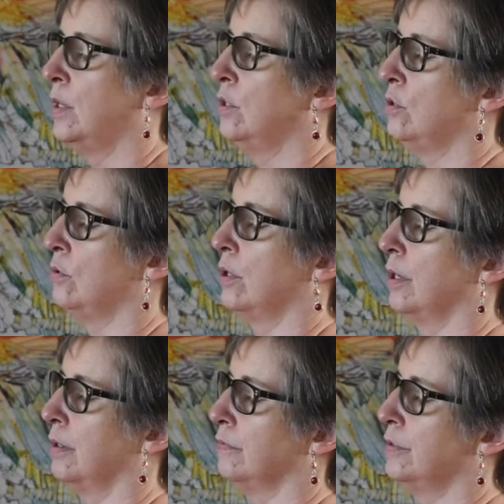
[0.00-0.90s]
You
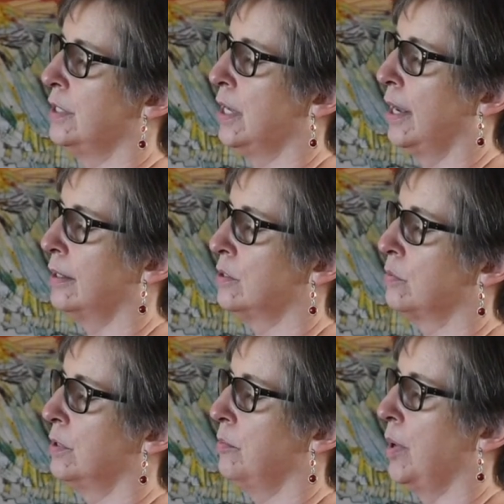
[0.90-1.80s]
cover the X
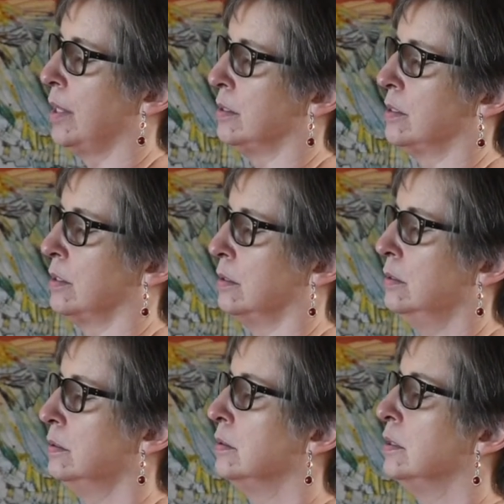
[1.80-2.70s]
with a pencil.